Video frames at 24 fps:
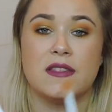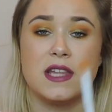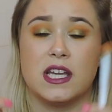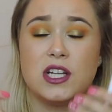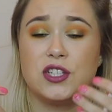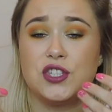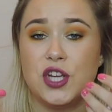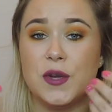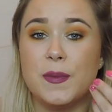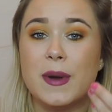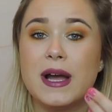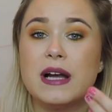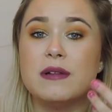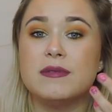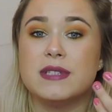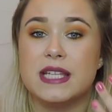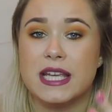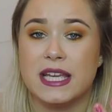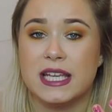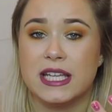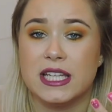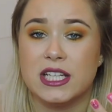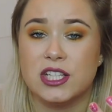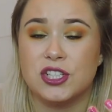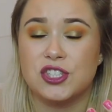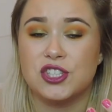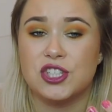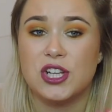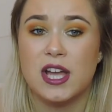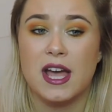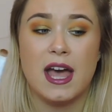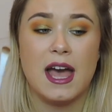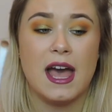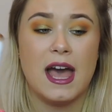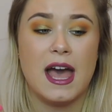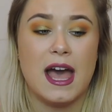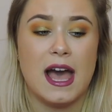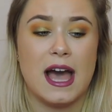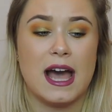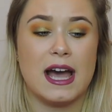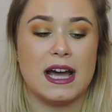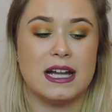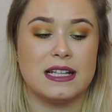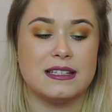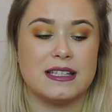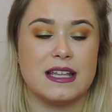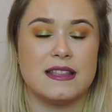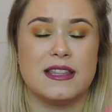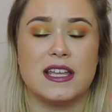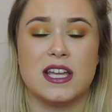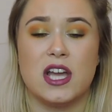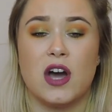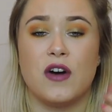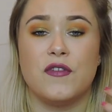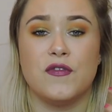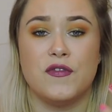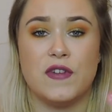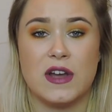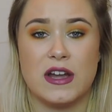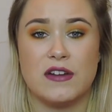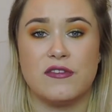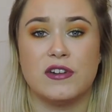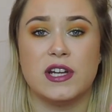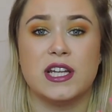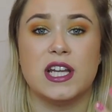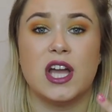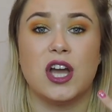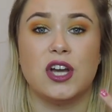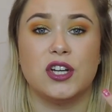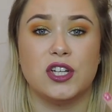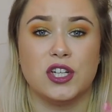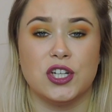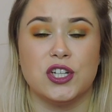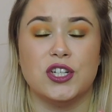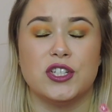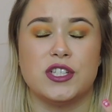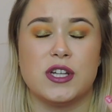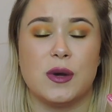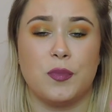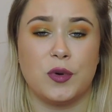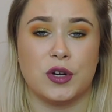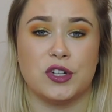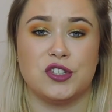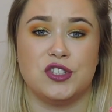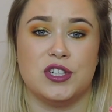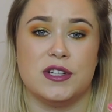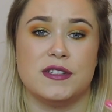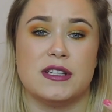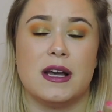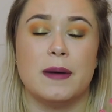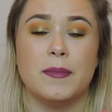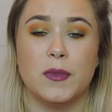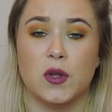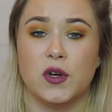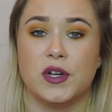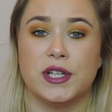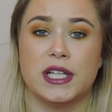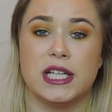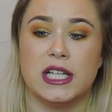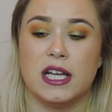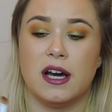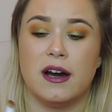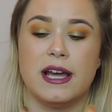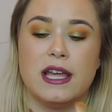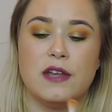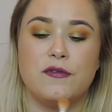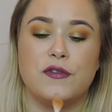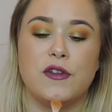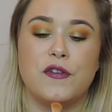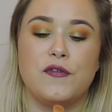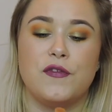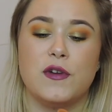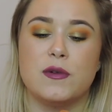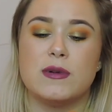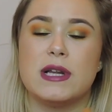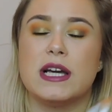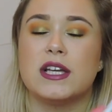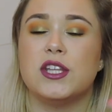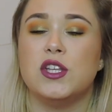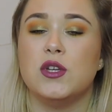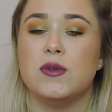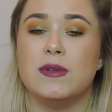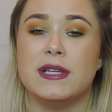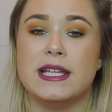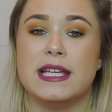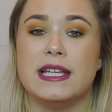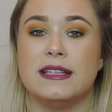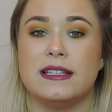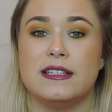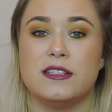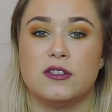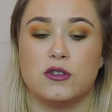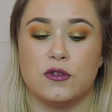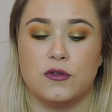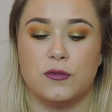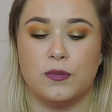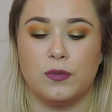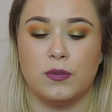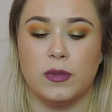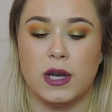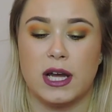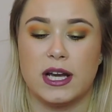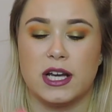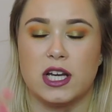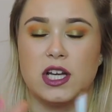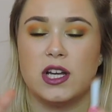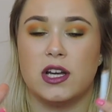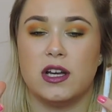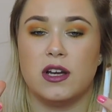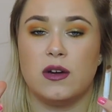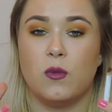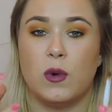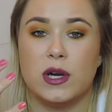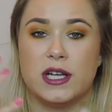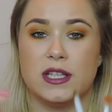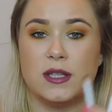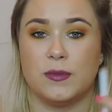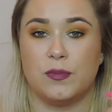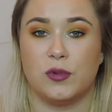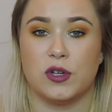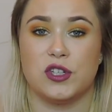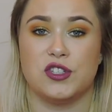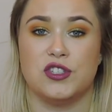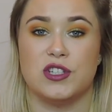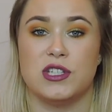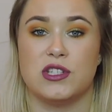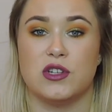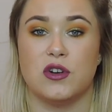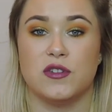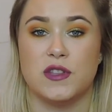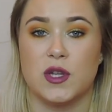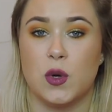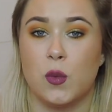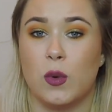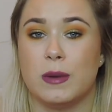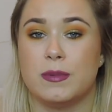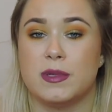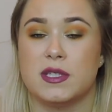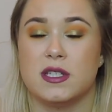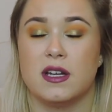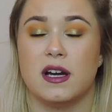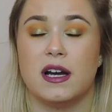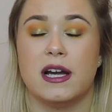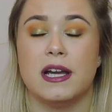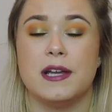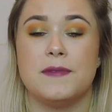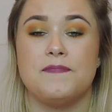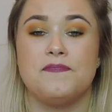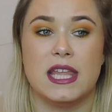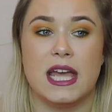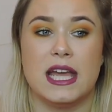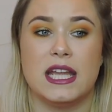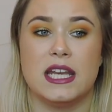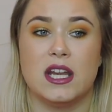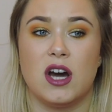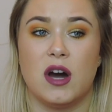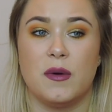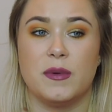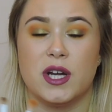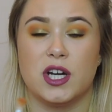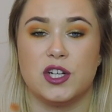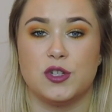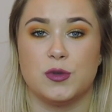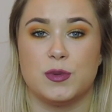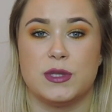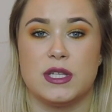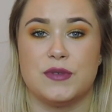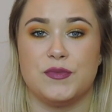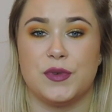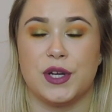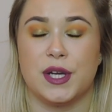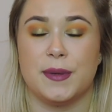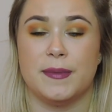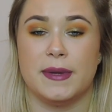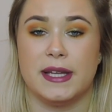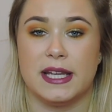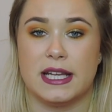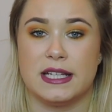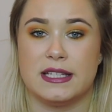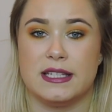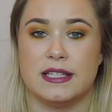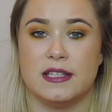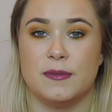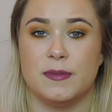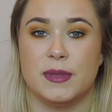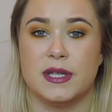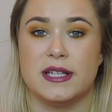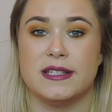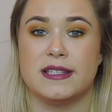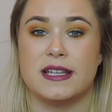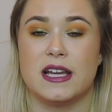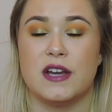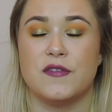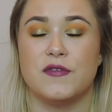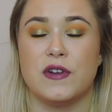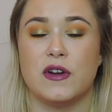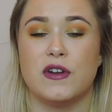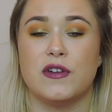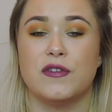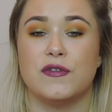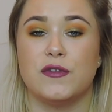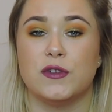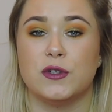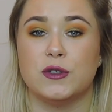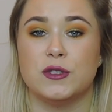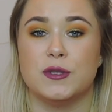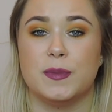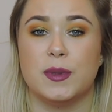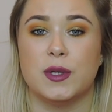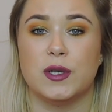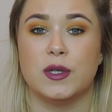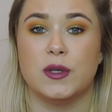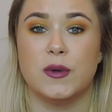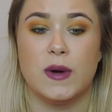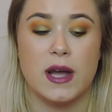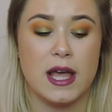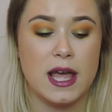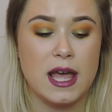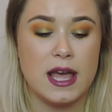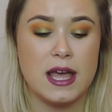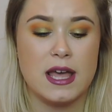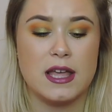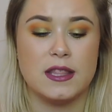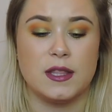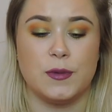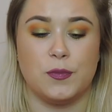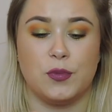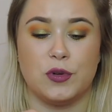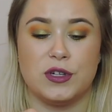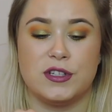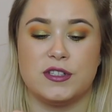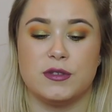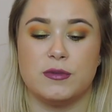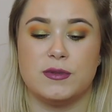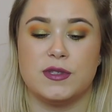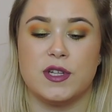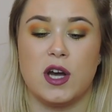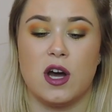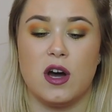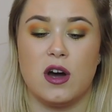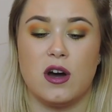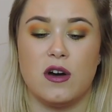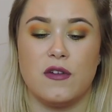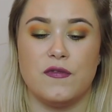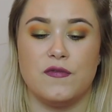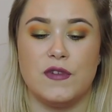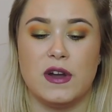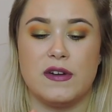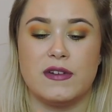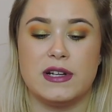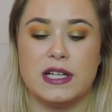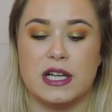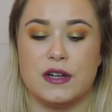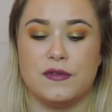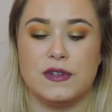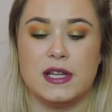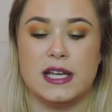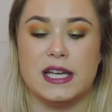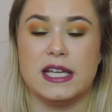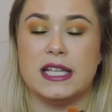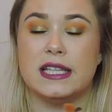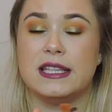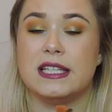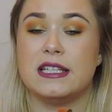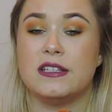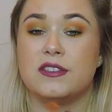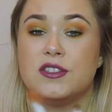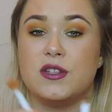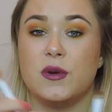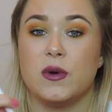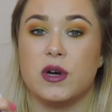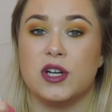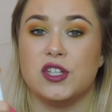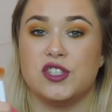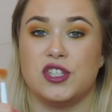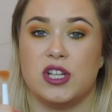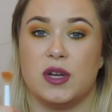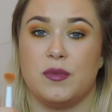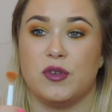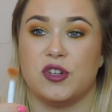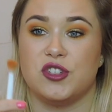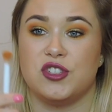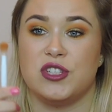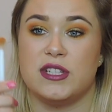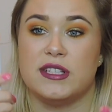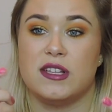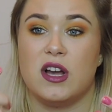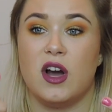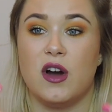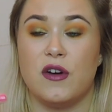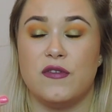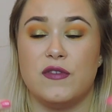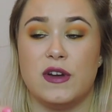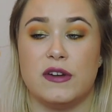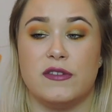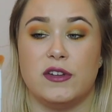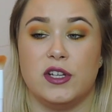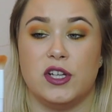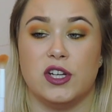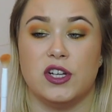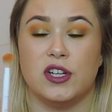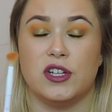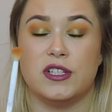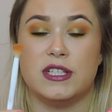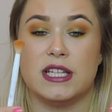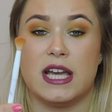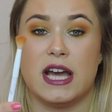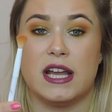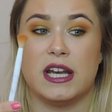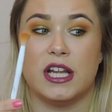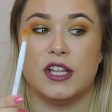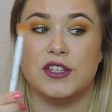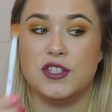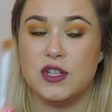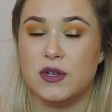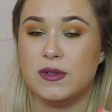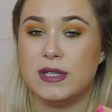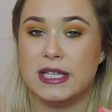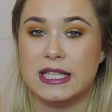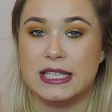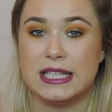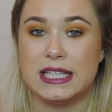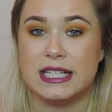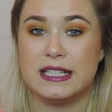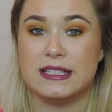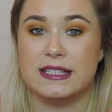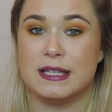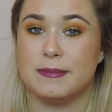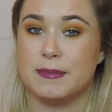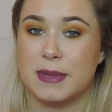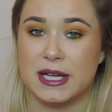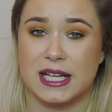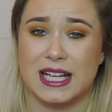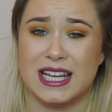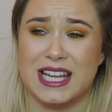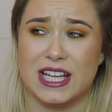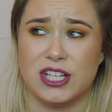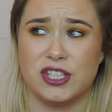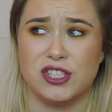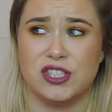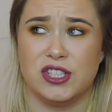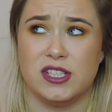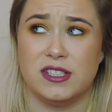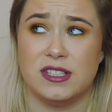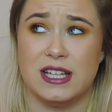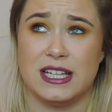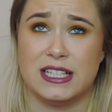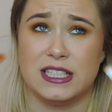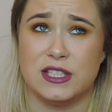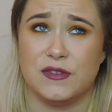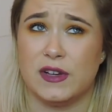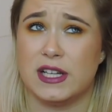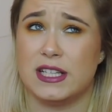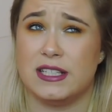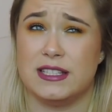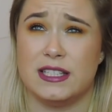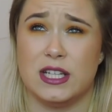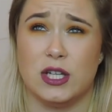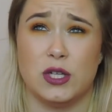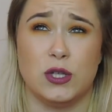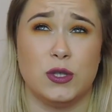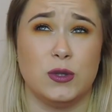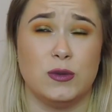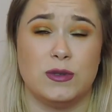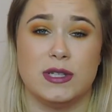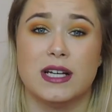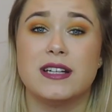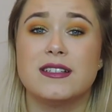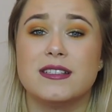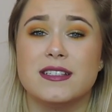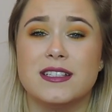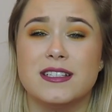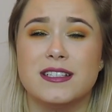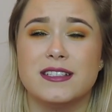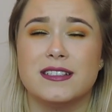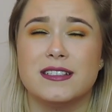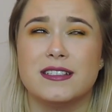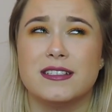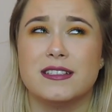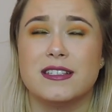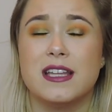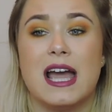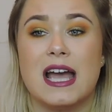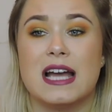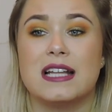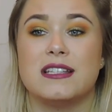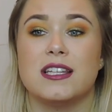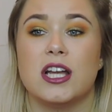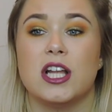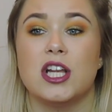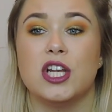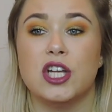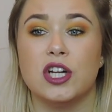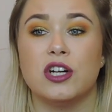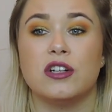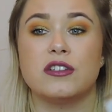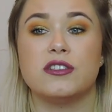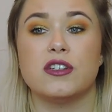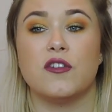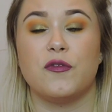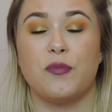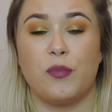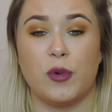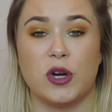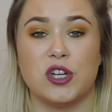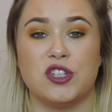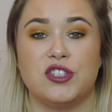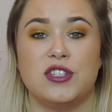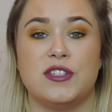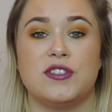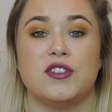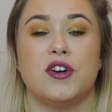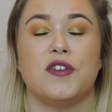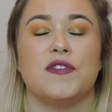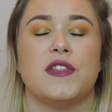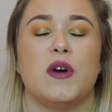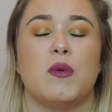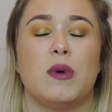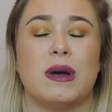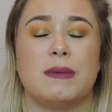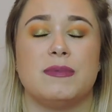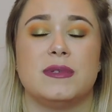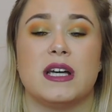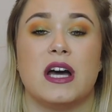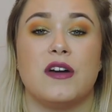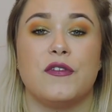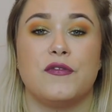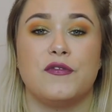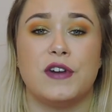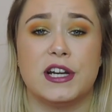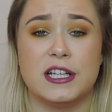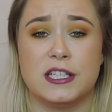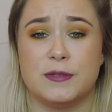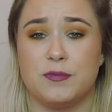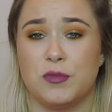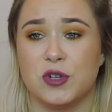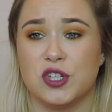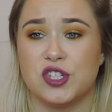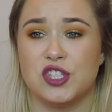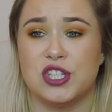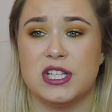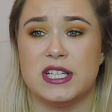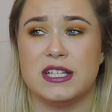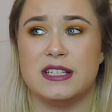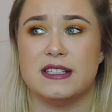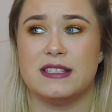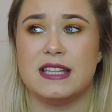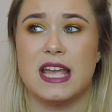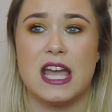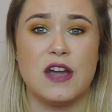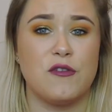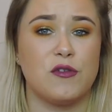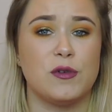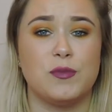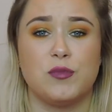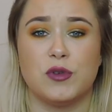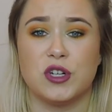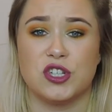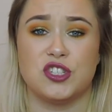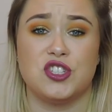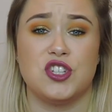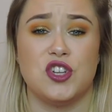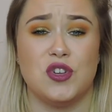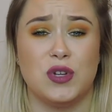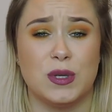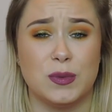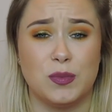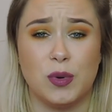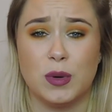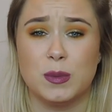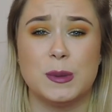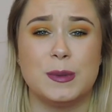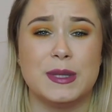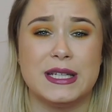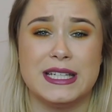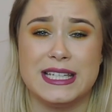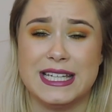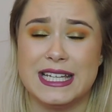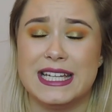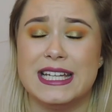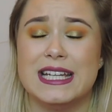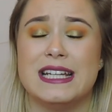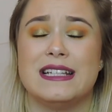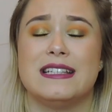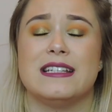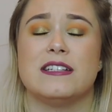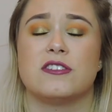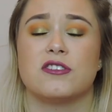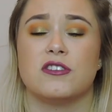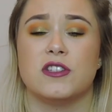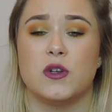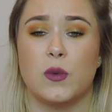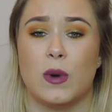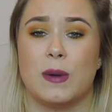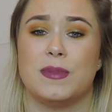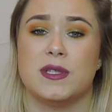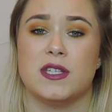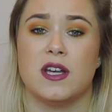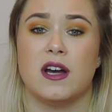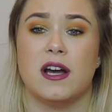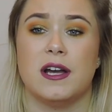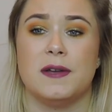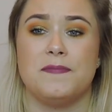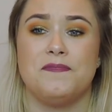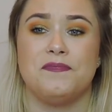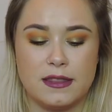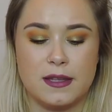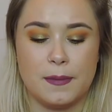They are £2 each and they are very good brushes, I'm not going to lie. If you feel like you need these sort of like one of the brushes on their website, then I would 100% recommend getting them because they are very affordable. The bristles are very lovely. These two eyeshadow brushes are very good and I do need these in my collection, let's face it, who doesn't? They had a lot of brushes on their website, face brushes, every brush that you could probably need is on their website.